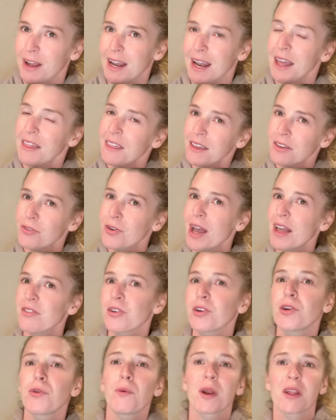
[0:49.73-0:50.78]
and I think you guys are
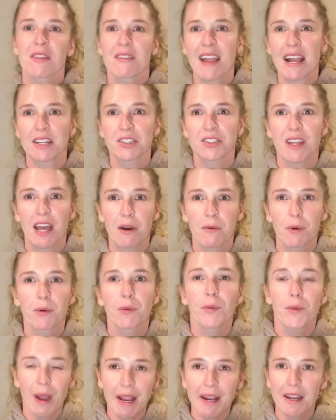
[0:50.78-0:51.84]
going to want to snatch that one
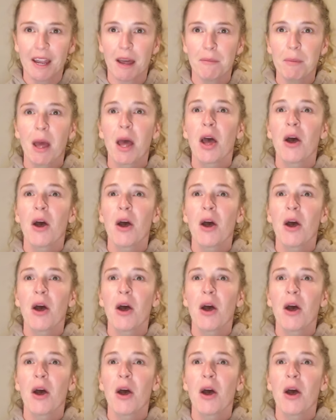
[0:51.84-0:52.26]
right up